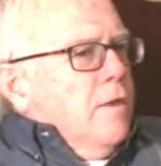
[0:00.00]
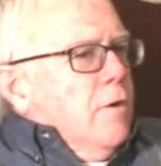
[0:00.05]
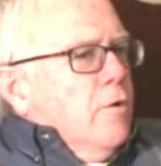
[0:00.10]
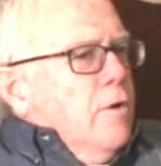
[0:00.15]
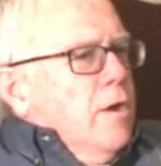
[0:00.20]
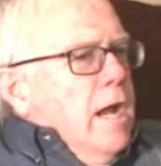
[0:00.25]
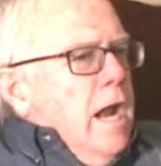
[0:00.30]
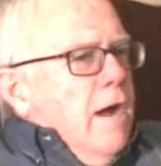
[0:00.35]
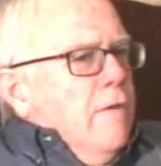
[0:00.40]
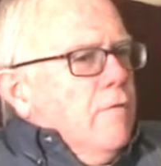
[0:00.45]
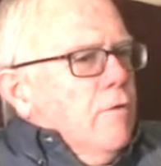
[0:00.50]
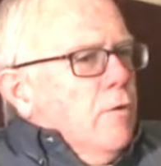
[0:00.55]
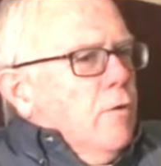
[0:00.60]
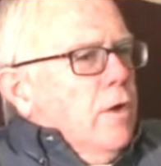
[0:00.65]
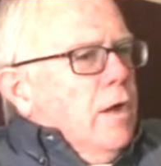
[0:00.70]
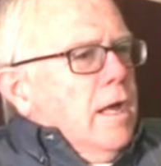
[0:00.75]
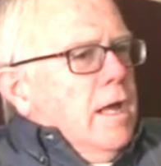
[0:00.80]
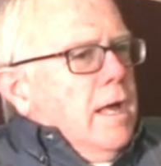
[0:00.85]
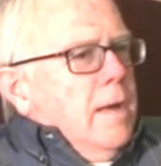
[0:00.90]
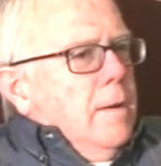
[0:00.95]
they're
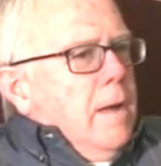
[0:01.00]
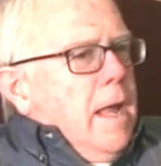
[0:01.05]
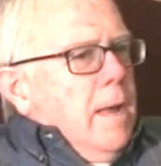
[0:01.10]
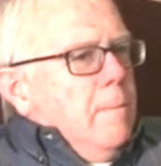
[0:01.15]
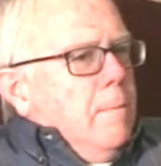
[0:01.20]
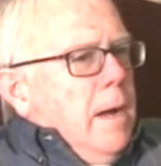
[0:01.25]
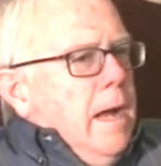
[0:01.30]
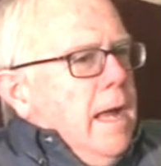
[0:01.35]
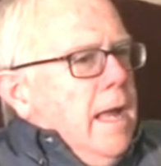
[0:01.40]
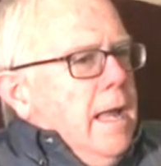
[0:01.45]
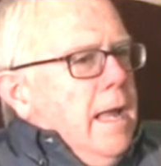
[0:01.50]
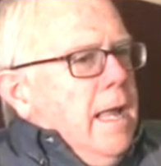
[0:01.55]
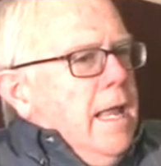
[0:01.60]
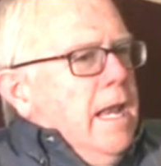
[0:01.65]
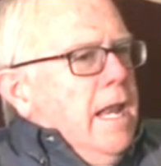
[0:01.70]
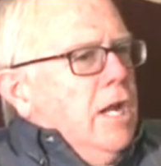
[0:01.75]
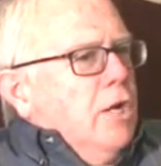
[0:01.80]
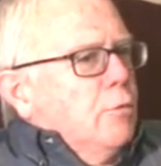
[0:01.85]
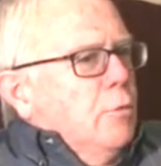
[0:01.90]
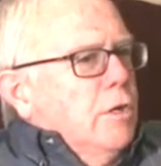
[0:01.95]
never by
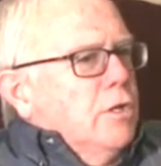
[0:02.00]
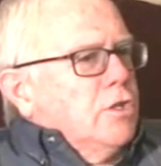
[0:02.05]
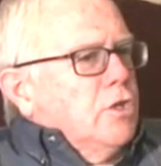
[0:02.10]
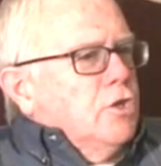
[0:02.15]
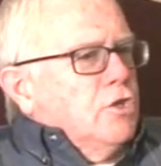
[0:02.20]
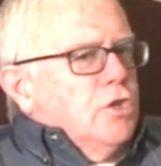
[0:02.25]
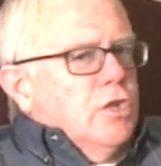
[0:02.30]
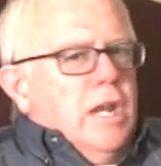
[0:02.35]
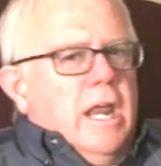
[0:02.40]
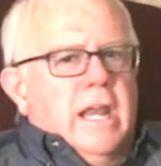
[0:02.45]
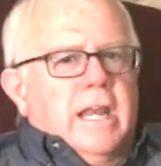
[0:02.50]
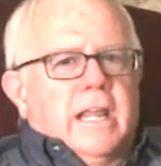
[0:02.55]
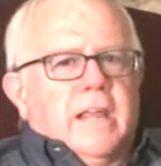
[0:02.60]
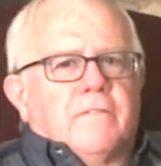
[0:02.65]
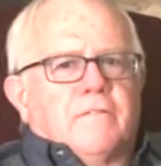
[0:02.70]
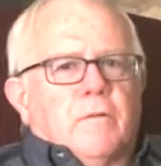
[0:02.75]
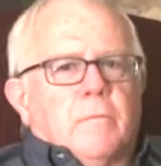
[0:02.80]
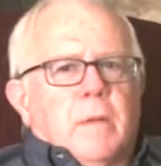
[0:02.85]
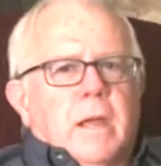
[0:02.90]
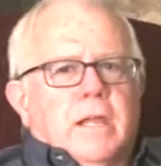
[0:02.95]
an increase in genetic
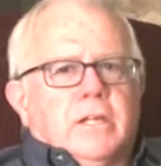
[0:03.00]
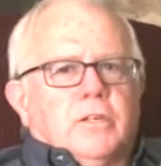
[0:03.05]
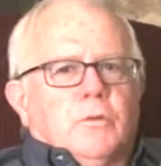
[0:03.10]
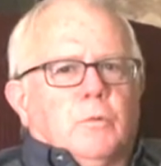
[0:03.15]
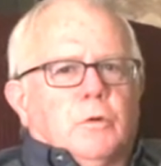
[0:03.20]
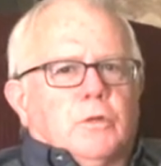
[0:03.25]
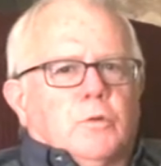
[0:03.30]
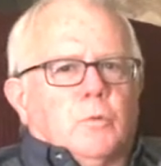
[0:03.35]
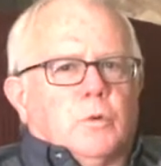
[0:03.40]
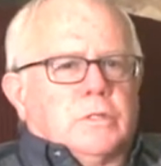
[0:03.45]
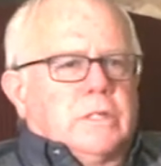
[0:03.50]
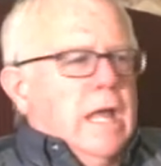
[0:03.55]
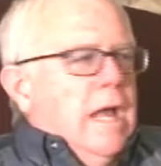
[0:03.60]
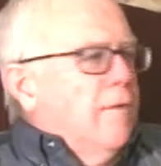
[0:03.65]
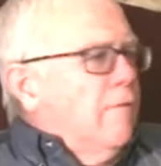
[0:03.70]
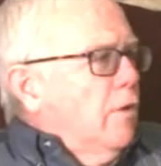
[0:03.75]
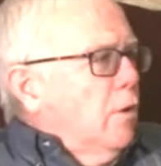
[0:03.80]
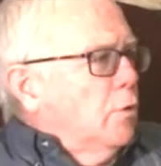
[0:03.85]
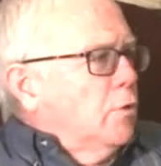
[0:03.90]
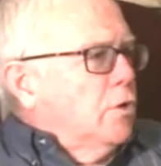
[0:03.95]
information, which is what
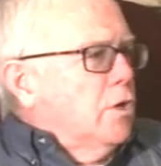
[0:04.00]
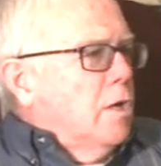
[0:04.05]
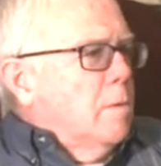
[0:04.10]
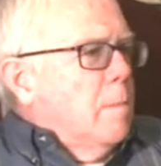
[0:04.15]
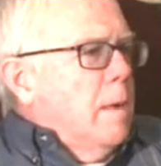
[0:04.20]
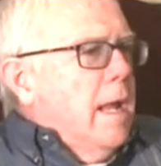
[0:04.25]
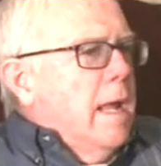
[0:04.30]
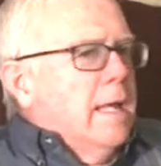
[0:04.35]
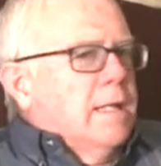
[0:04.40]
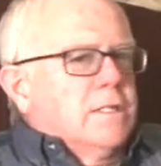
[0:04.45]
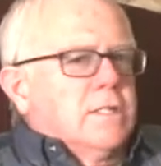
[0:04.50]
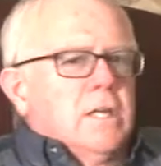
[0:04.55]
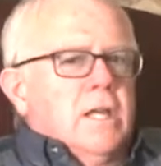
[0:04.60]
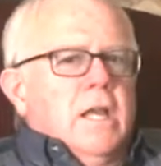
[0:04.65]
evolution demands.